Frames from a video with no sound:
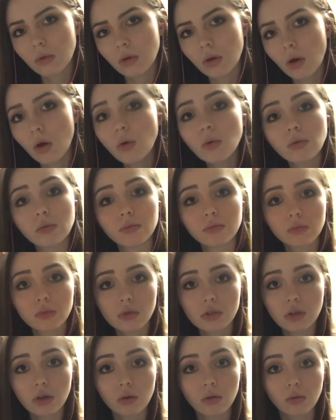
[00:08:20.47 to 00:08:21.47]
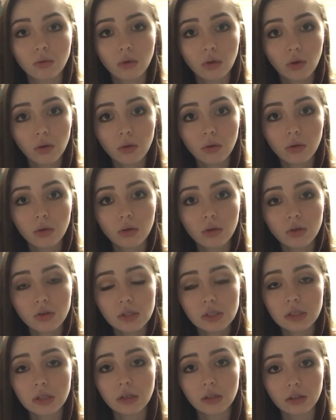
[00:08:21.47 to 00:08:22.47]
Oh, so you're
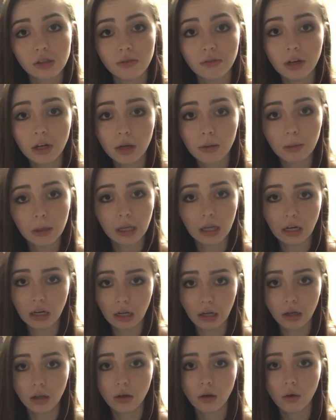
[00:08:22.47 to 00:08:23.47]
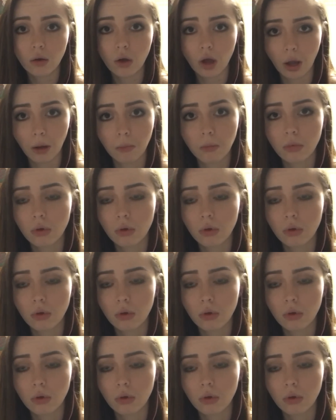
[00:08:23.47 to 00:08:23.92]
still in the very beginning. Okay.